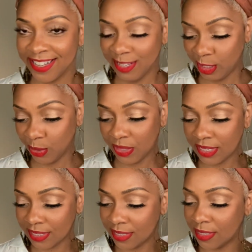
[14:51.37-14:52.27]
so
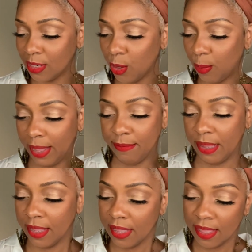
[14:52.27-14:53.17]
this is the new baby,
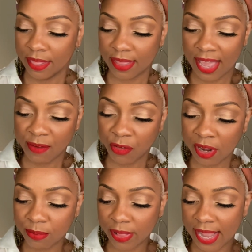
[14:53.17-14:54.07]
the African
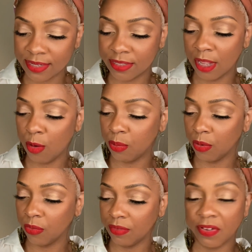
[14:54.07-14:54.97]
Black Soap
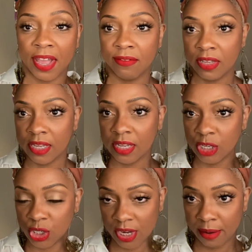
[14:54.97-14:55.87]
Reviving
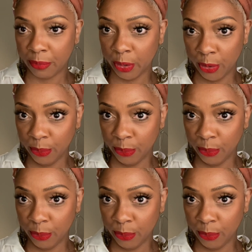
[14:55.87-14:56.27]
Shampoo.